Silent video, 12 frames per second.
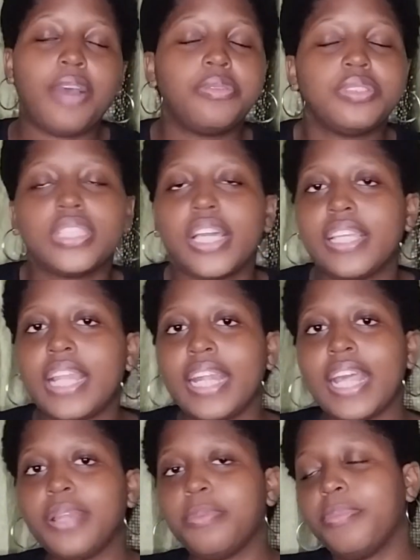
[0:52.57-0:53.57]
I won't tell you that
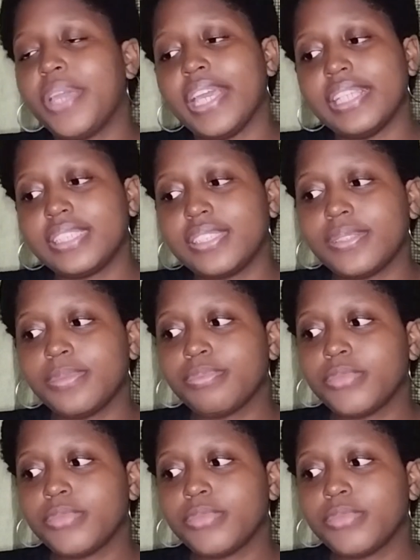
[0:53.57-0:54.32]
they are the best,